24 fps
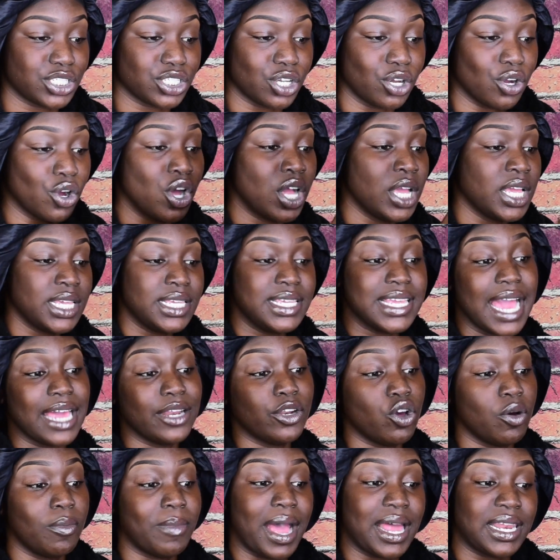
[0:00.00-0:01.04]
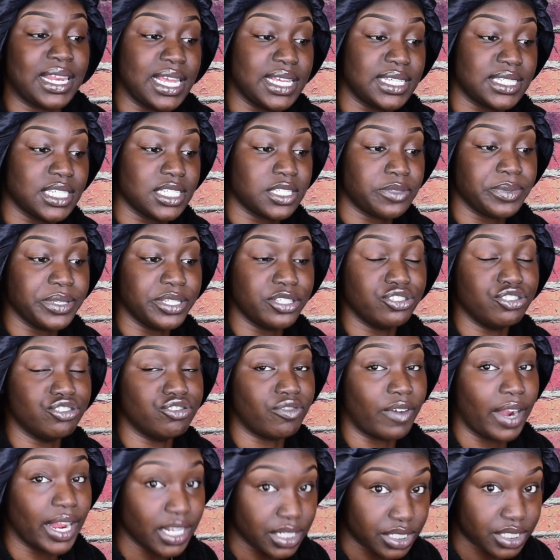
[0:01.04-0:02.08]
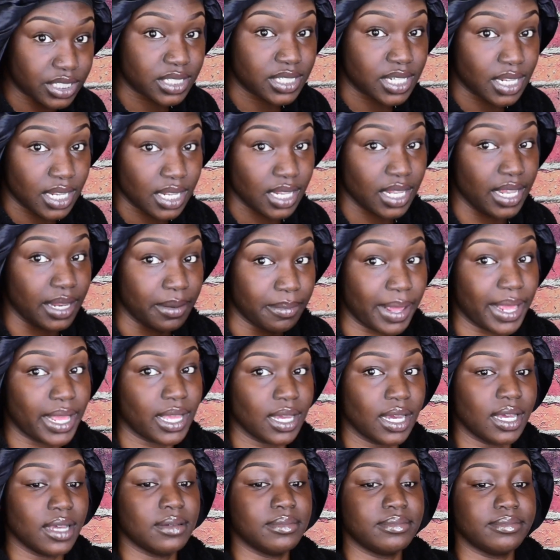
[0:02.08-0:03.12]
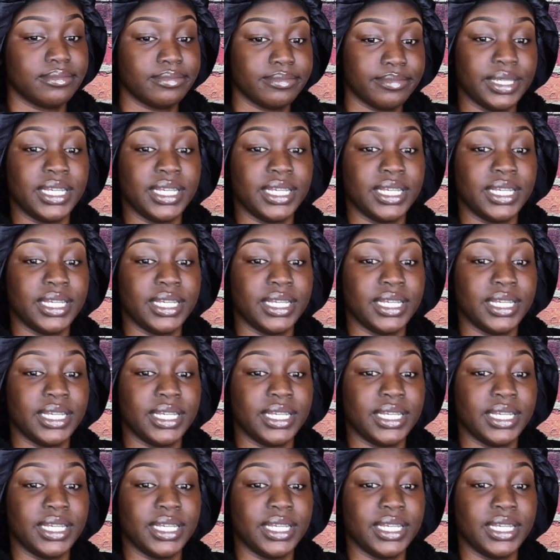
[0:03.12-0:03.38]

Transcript: So y'all know my laces be drenched in makeup,